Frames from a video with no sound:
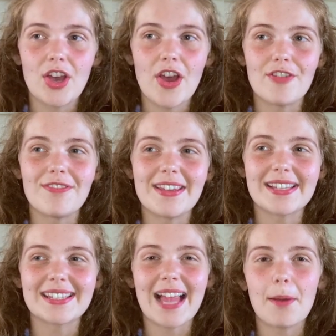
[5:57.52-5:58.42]
a
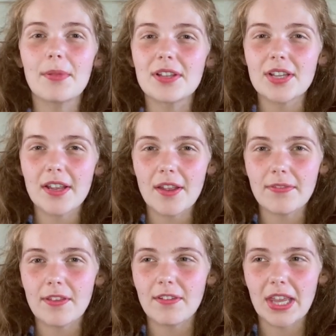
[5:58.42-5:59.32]
re-establishing
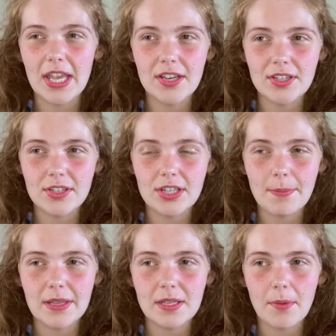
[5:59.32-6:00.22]
of the
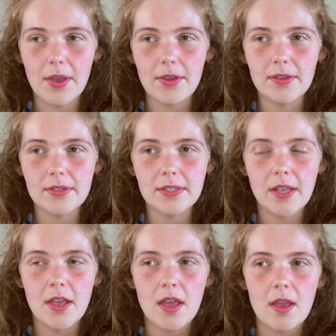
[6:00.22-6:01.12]
relationship, I suppose.
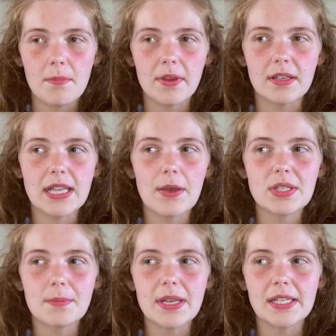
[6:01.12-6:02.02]
Because I
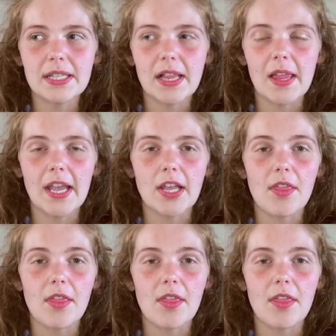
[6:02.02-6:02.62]
was immediately like,